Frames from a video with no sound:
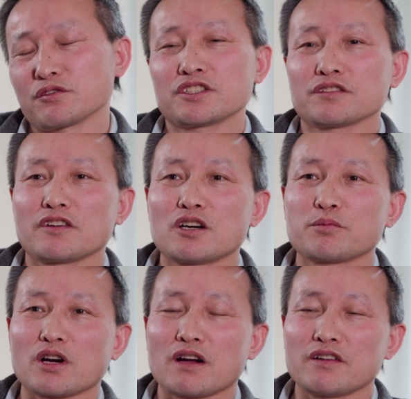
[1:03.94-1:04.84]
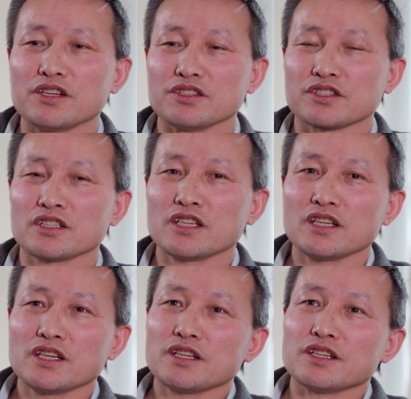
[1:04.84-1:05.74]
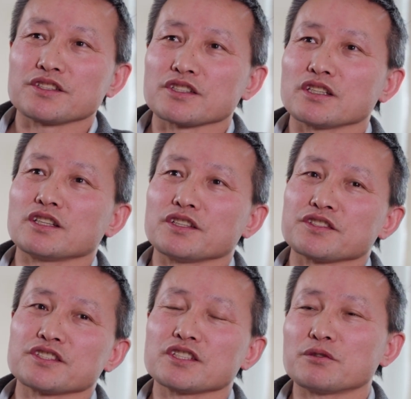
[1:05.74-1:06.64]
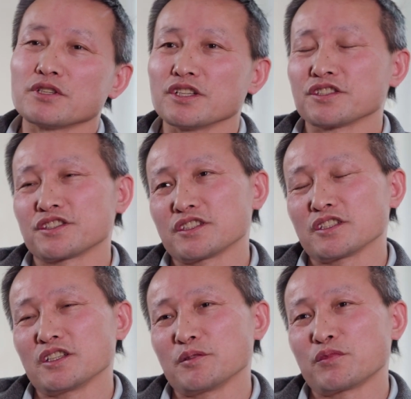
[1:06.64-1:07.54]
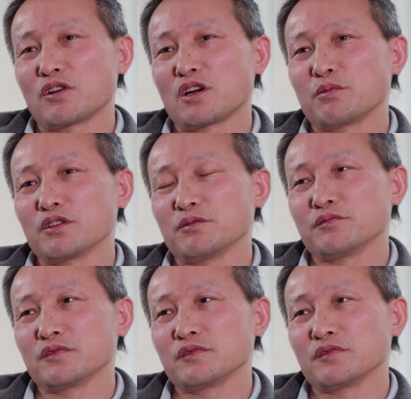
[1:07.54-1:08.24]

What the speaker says: it's very prevalent. It's a serious problem.